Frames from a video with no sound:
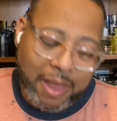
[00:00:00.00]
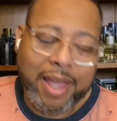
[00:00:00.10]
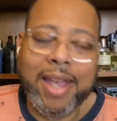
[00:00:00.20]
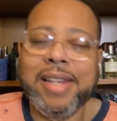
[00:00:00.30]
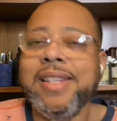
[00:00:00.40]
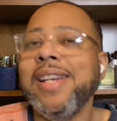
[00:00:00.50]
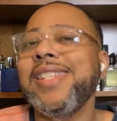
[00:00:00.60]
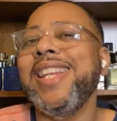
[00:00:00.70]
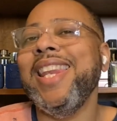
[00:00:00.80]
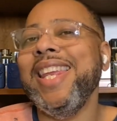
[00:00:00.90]
It
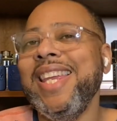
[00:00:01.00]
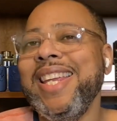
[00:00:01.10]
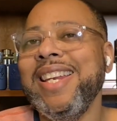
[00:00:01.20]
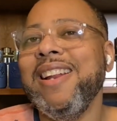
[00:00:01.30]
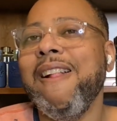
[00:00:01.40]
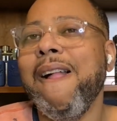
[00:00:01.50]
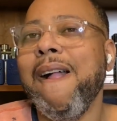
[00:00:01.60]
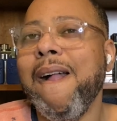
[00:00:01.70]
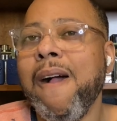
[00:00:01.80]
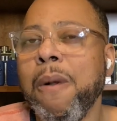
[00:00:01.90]
does lean
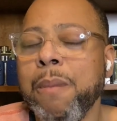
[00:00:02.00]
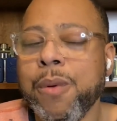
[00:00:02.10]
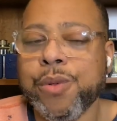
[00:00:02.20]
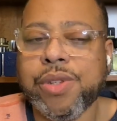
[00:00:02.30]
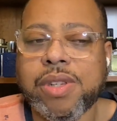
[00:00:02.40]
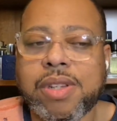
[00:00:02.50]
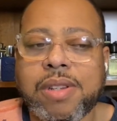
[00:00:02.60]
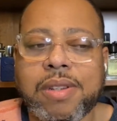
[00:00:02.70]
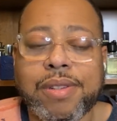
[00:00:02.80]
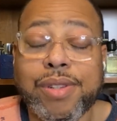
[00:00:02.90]
almost
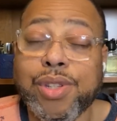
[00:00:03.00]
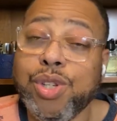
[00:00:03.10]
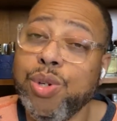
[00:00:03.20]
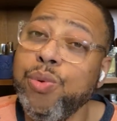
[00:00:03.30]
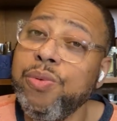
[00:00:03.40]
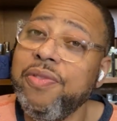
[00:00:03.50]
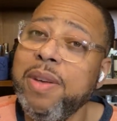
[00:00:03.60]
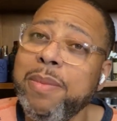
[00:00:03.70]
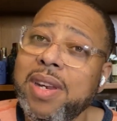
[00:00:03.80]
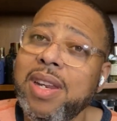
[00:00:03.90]
too
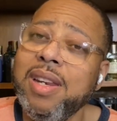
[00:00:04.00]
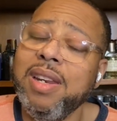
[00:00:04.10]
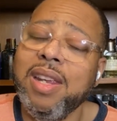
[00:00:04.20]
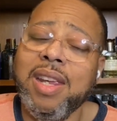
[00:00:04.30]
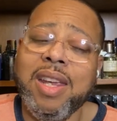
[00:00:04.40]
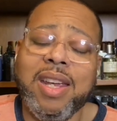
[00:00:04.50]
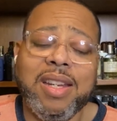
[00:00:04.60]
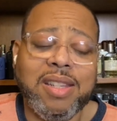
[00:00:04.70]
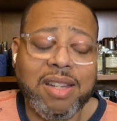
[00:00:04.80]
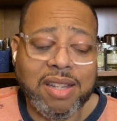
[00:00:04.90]
feminine.
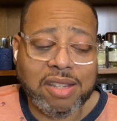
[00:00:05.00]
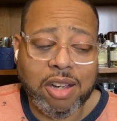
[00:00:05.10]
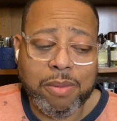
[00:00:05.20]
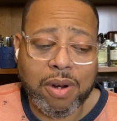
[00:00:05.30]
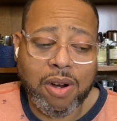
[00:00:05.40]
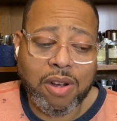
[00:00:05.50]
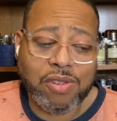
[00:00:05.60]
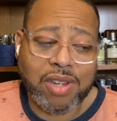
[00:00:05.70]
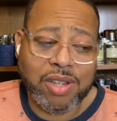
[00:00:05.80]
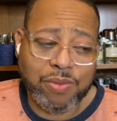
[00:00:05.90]
Does come
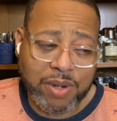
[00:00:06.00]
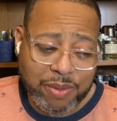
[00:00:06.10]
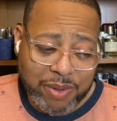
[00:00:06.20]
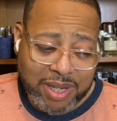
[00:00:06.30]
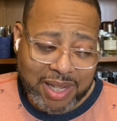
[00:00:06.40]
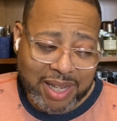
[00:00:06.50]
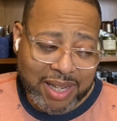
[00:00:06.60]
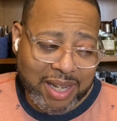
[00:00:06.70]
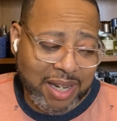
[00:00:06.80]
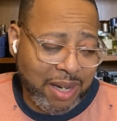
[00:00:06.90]
across as really, really
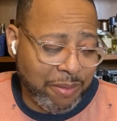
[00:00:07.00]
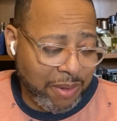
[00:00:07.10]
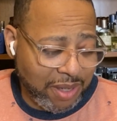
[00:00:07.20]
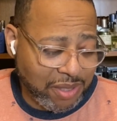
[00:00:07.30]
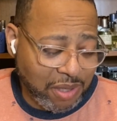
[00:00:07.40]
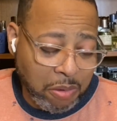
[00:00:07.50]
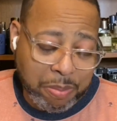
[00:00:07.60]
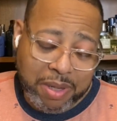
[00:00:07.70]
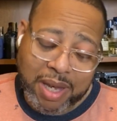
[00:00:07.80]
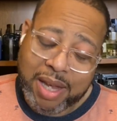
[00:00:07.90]
clean and really
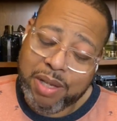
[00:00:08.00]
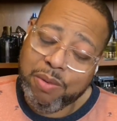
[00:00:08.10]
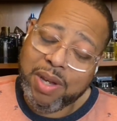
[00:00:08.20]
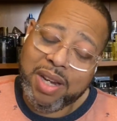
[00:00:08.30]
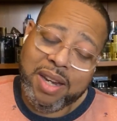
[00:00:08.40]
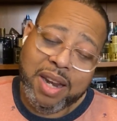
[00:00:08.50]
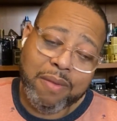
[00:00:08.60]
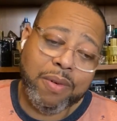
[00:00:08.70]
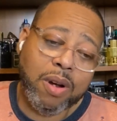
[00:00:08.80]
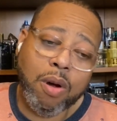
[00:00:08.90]
soapy, and you can
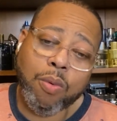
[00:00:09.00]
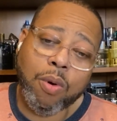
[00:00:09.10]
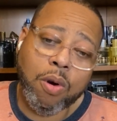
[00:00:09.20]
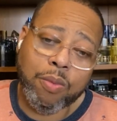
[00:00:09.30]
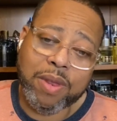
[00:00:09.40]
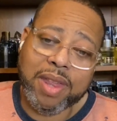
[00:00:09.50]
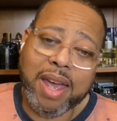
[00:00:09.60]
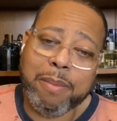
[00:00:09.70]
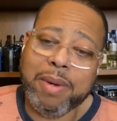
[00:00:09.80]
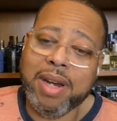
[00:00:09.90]
never go wrong with
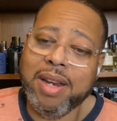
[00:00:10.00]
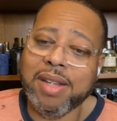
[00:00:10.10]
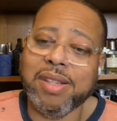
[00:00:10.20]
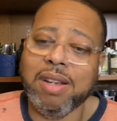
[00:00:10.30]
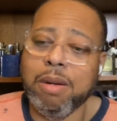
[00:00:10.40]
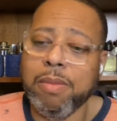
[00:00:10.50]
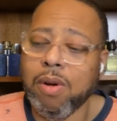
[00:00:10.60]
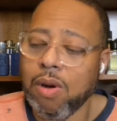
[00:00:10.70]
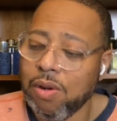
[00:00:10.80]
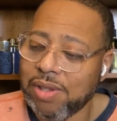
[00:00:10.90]
that, but it doesn't come
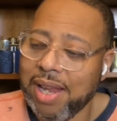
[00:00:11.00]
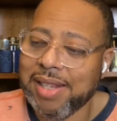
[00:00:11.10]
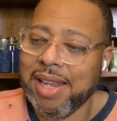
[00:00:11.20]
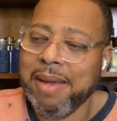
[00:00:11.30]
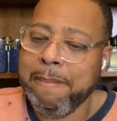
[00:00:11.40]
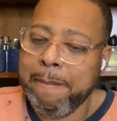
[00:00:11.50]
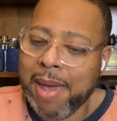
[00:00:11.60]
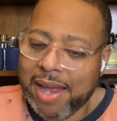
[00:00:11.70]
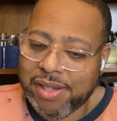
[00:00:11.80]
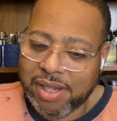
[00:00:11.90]
across as a
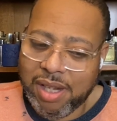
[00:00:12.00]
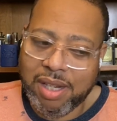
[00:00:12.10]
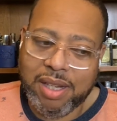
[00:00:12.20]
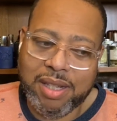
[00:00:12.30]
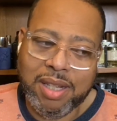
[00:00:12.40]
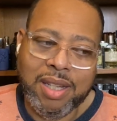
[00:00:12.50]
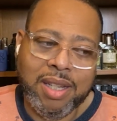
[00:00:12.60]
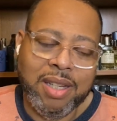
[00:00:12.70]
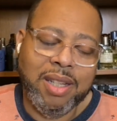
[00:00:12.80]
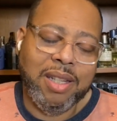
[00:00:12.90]
masculine
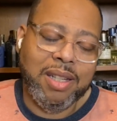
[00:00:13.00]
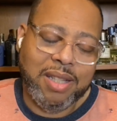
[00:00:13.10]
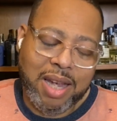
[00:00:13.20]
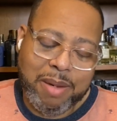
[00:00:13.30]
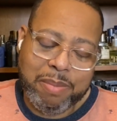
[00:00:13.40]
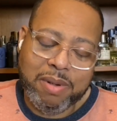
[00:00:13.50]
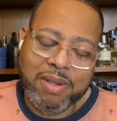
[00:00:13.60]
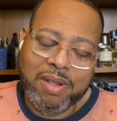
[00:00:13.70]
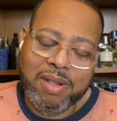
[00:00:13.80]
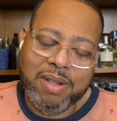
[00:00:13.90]
type
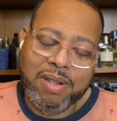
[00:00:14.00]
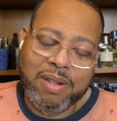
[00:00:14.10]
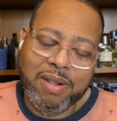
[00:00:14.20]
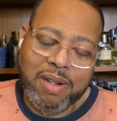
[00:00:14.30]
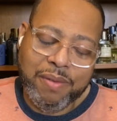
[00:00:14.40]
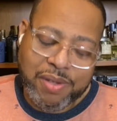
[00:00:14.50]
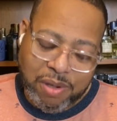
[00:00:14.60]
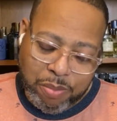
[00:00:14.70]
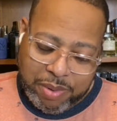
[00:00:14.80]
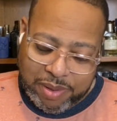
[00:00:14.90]
of
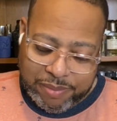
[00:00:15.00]
soapy.